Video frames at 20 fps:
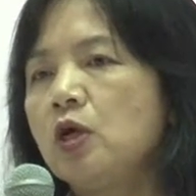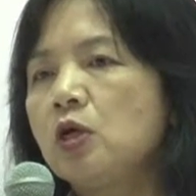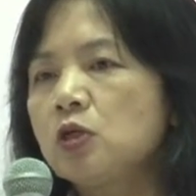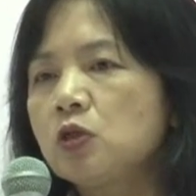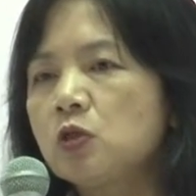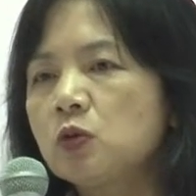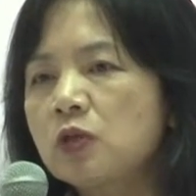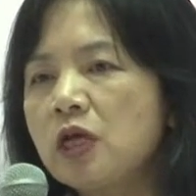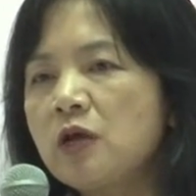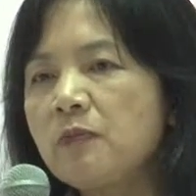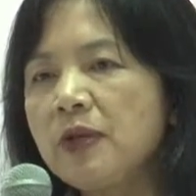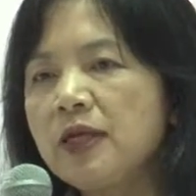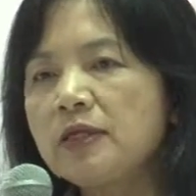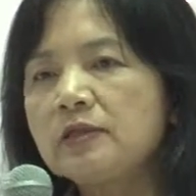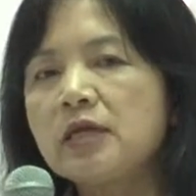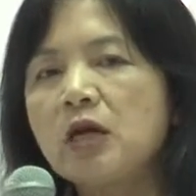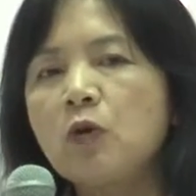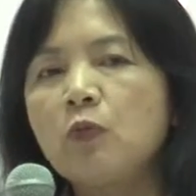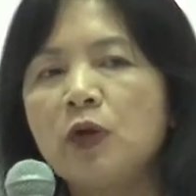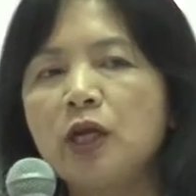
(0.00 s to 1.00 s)
So that means
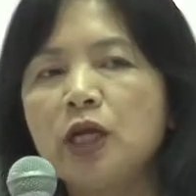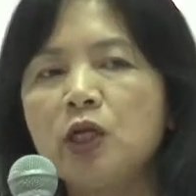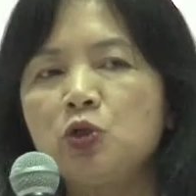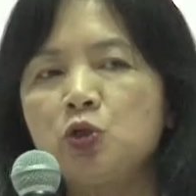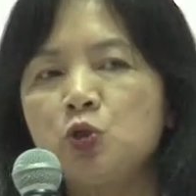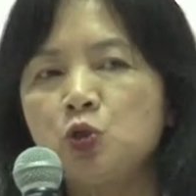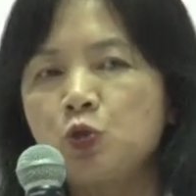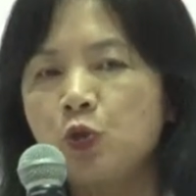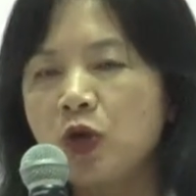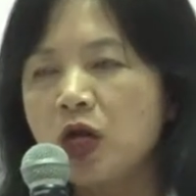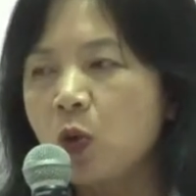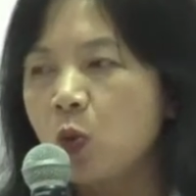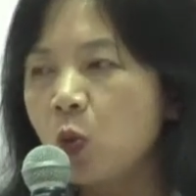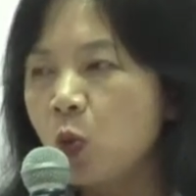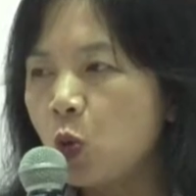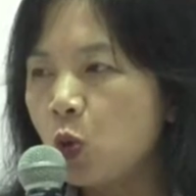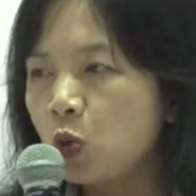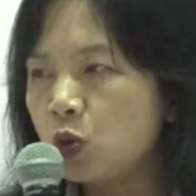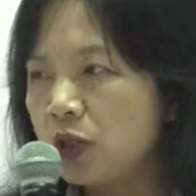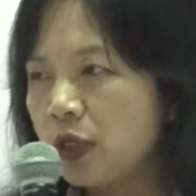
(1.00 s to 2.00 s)
that we need to drink
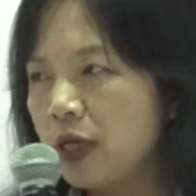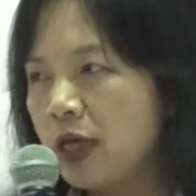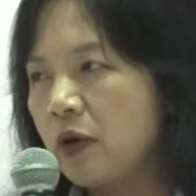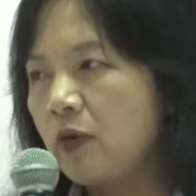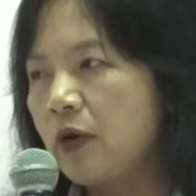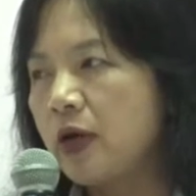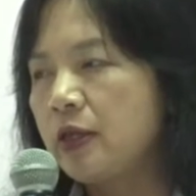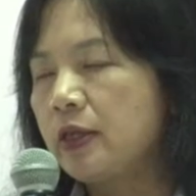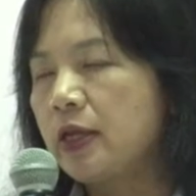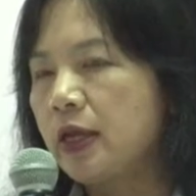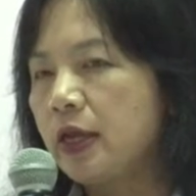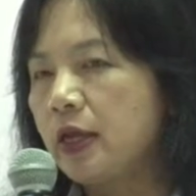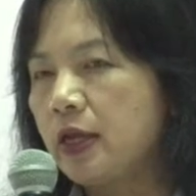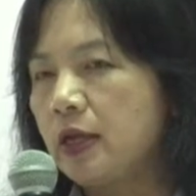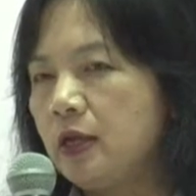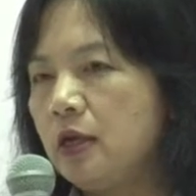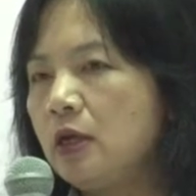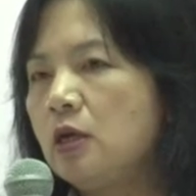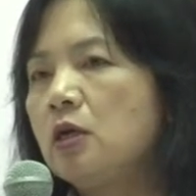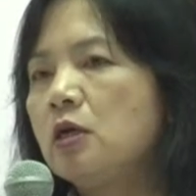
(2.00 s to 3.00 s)
water every day.
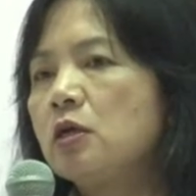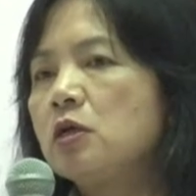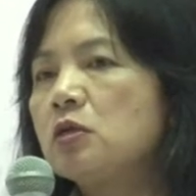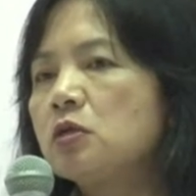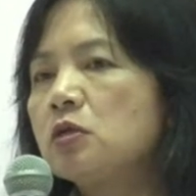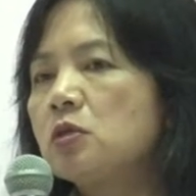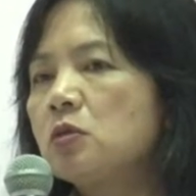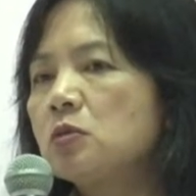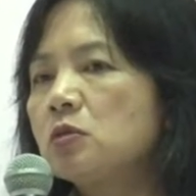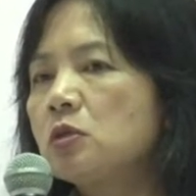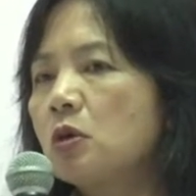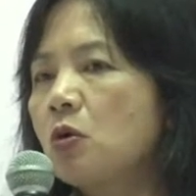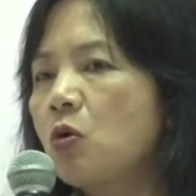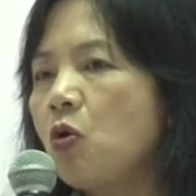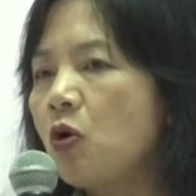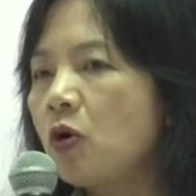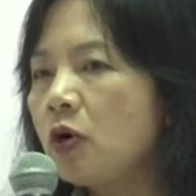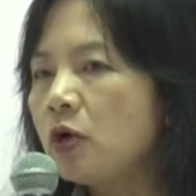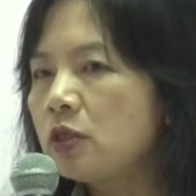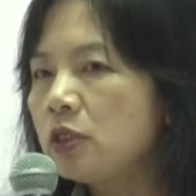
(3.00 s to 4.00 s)
So the
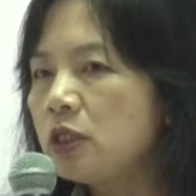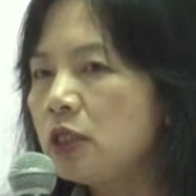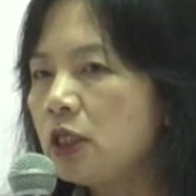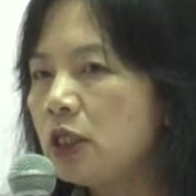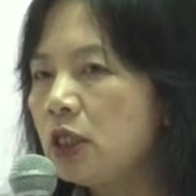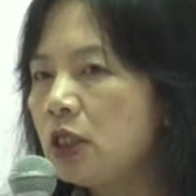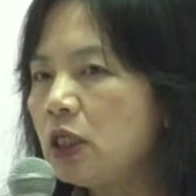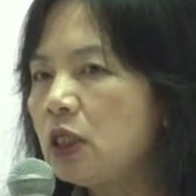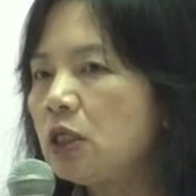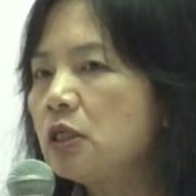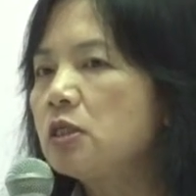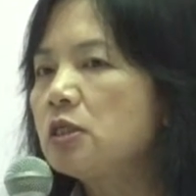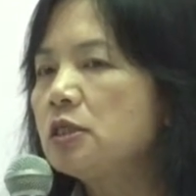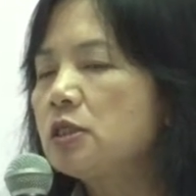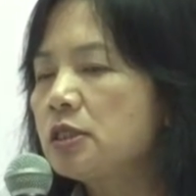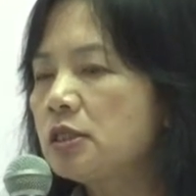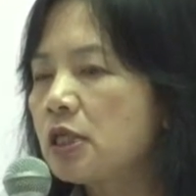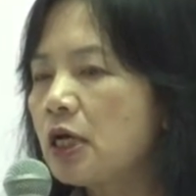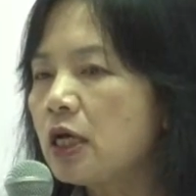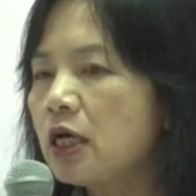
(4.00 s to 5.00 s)
quality,
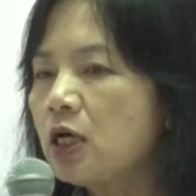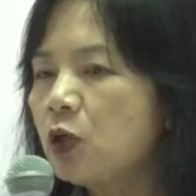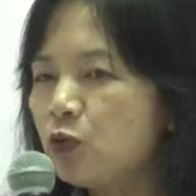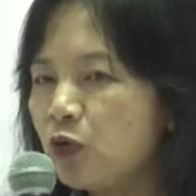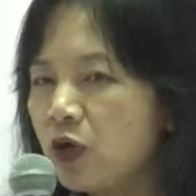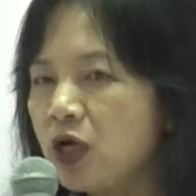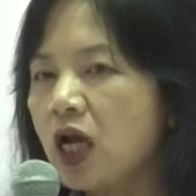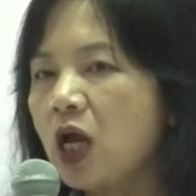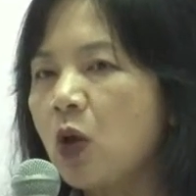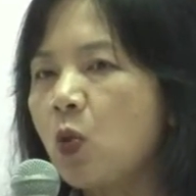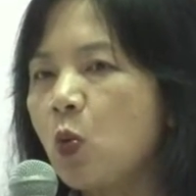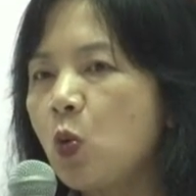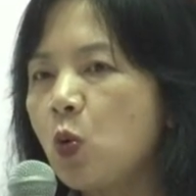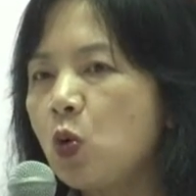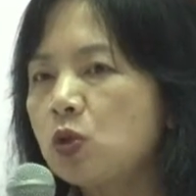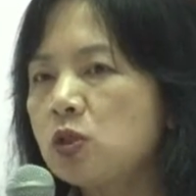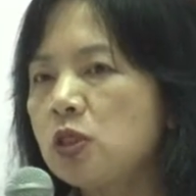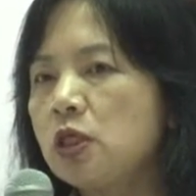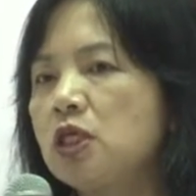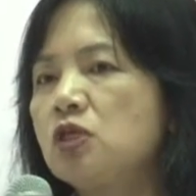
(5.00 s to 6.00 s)
safe drinking
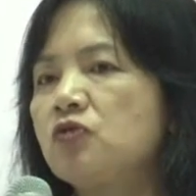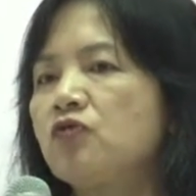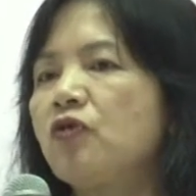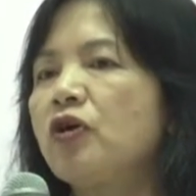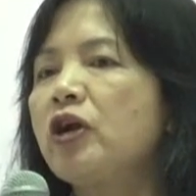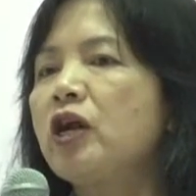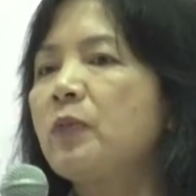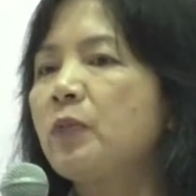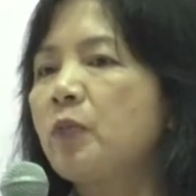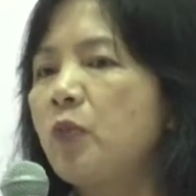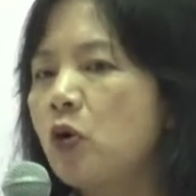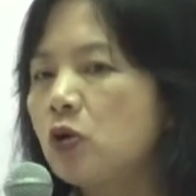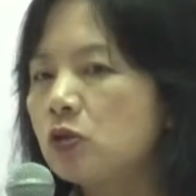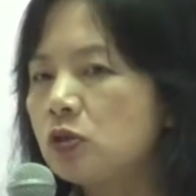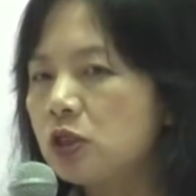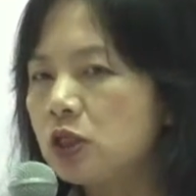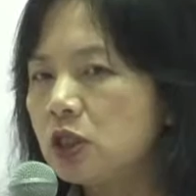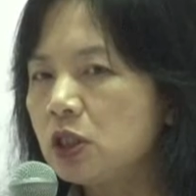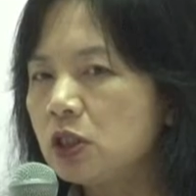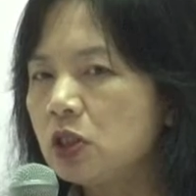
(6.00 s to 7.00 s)
water is very
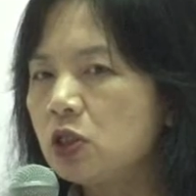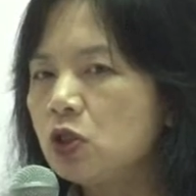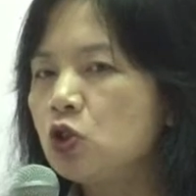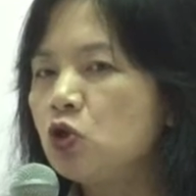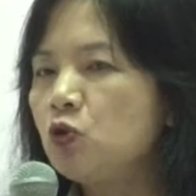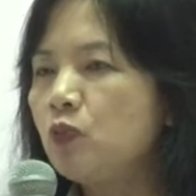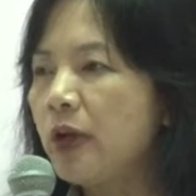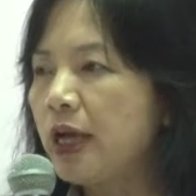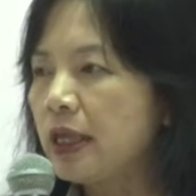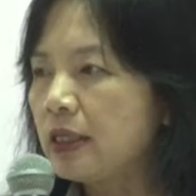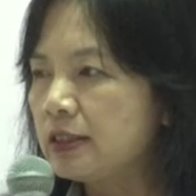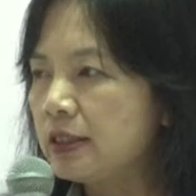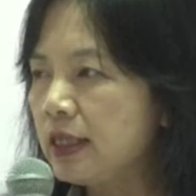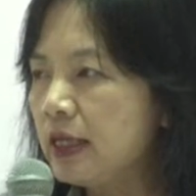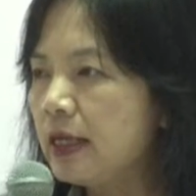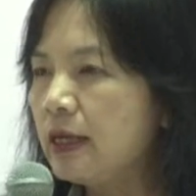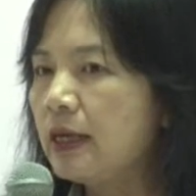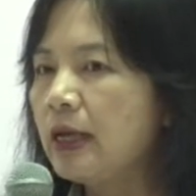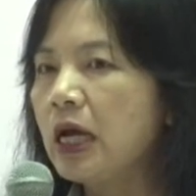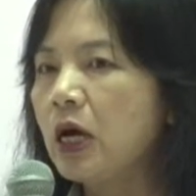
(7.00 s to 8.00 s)
important to
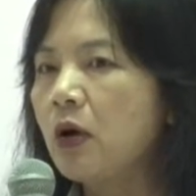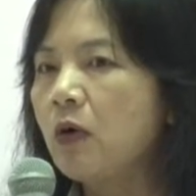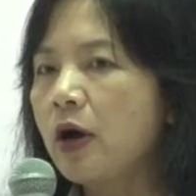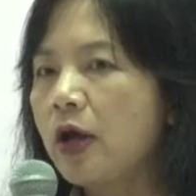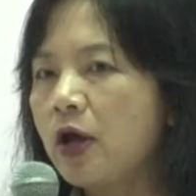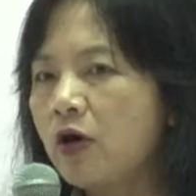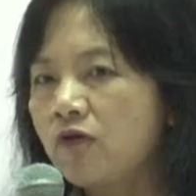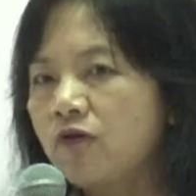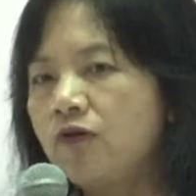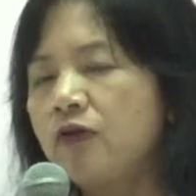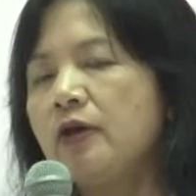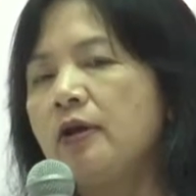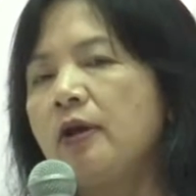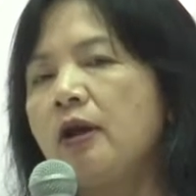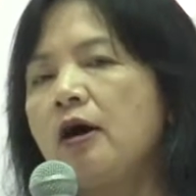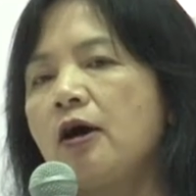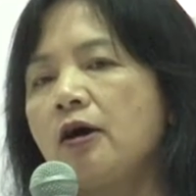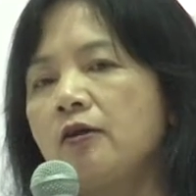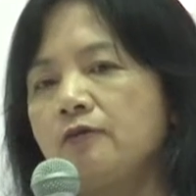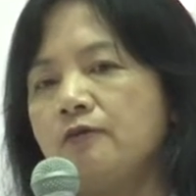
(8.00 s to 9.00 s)
maintain our healthy
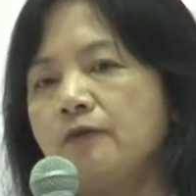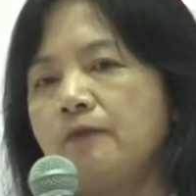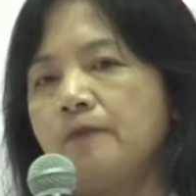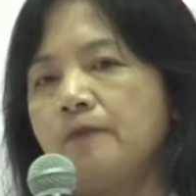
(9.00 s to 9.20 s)
life.